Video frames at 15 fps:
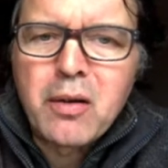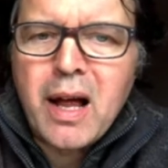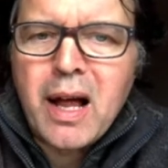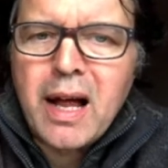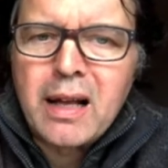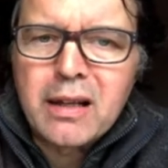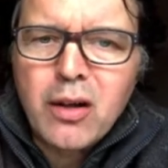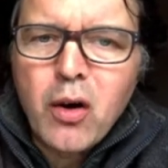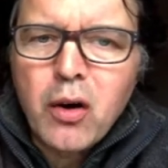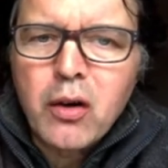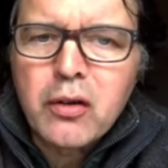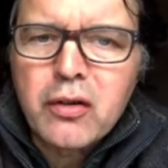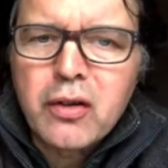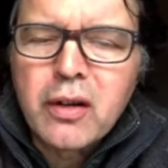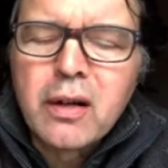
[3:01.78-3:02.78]
a
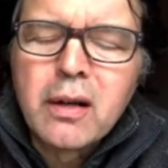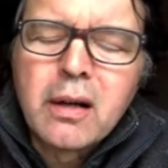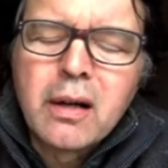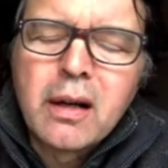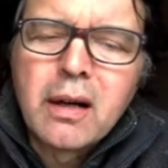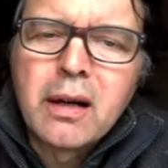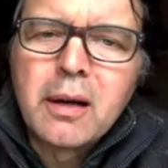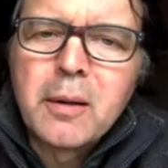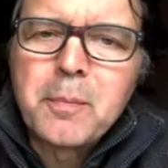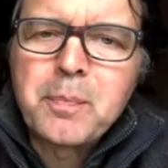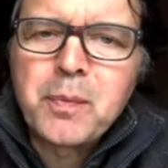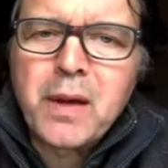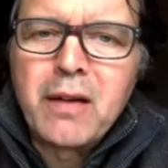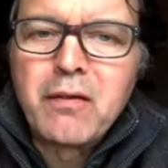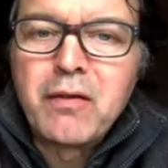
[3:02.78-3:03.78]
lot
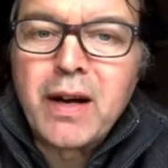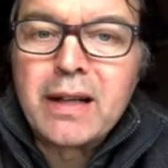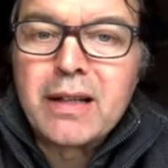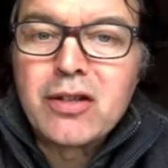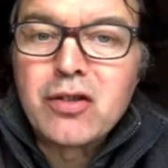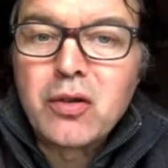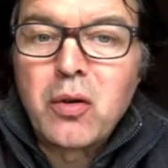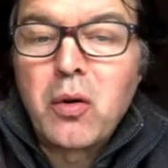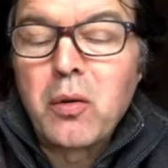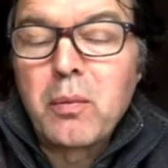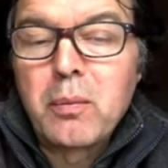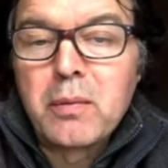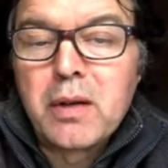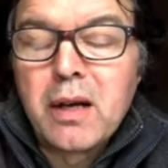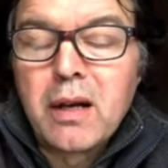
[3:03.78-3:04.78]
in fairly short
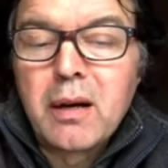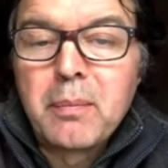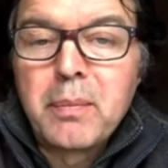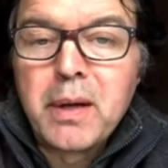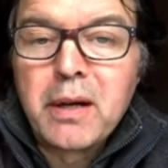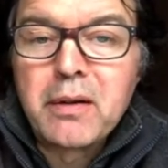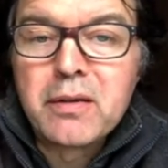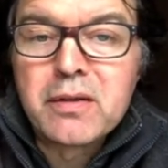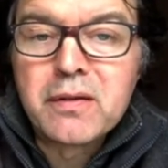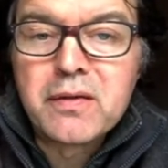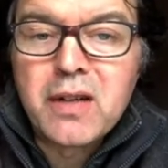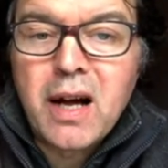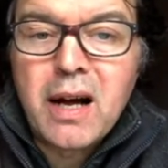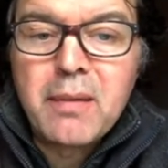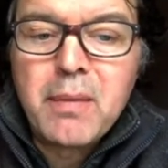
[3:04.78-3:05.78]
periods of
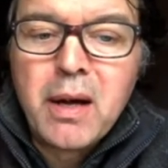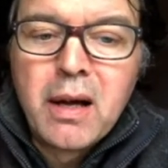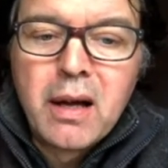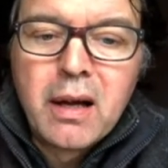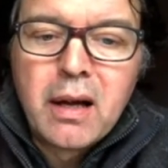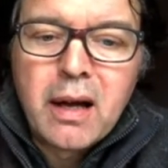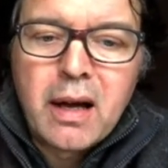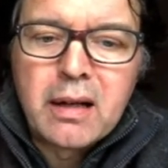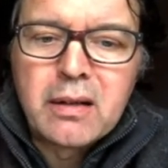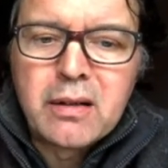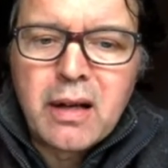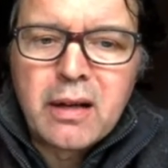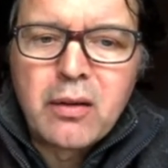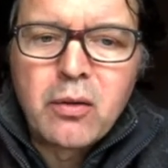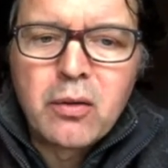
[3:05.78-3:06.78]
time.
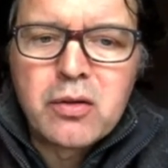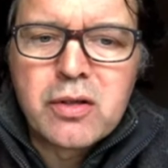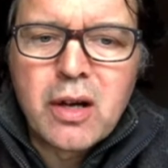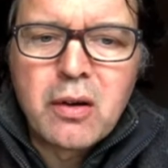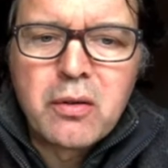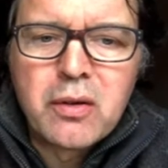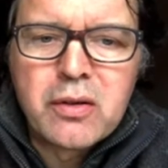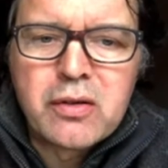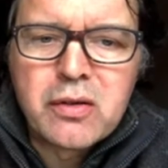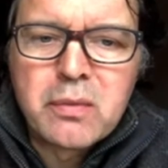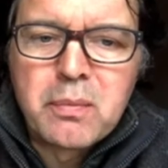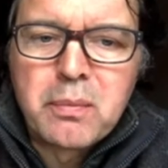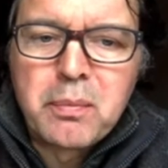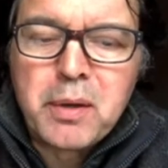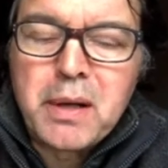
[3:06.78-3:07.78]
And also there's
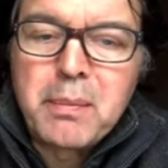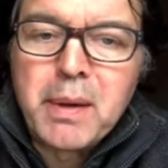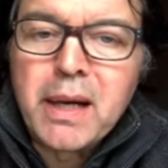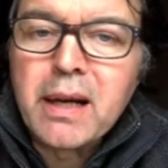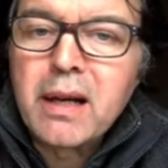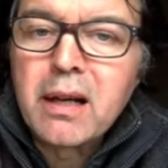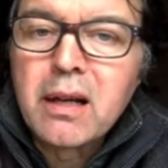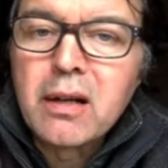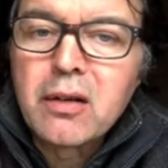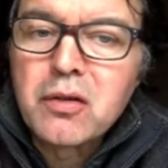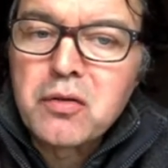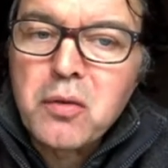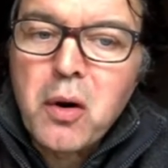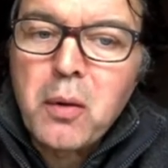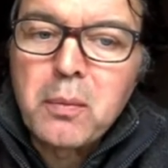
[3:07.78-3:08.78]
some pretty big
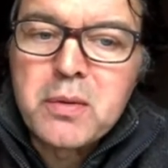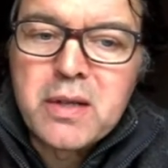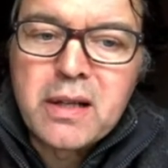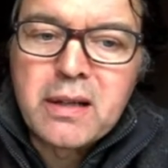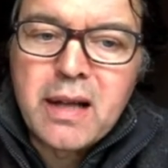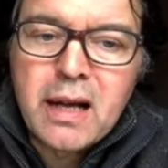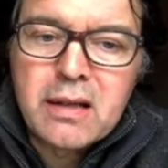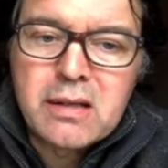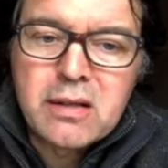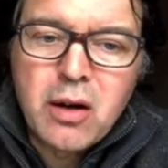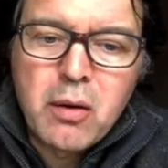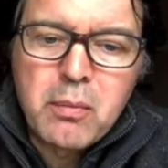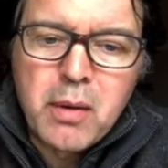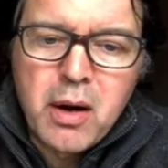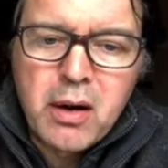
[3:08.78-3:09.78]
drops in that
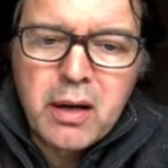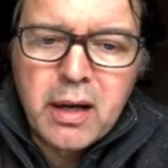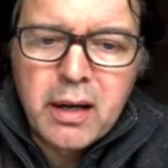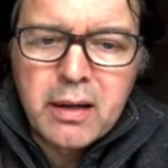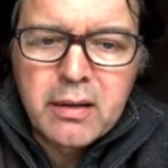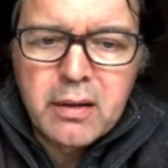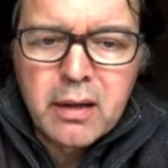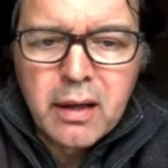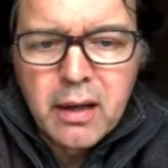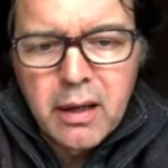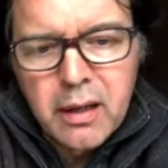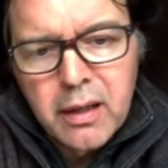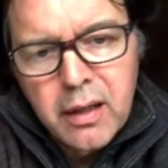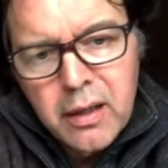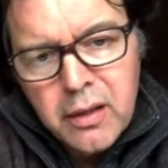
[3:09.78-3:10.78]
stock market.
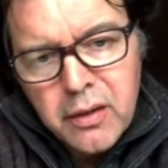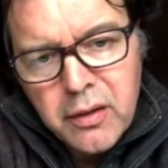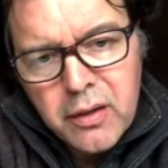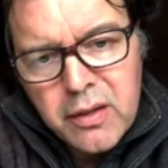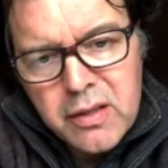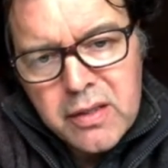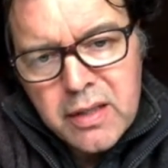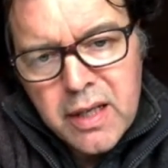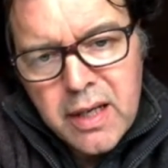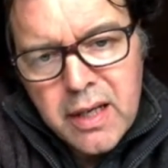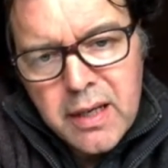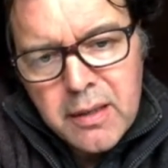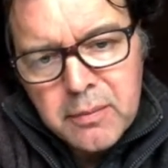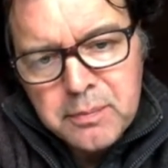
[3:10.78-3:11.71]
You can see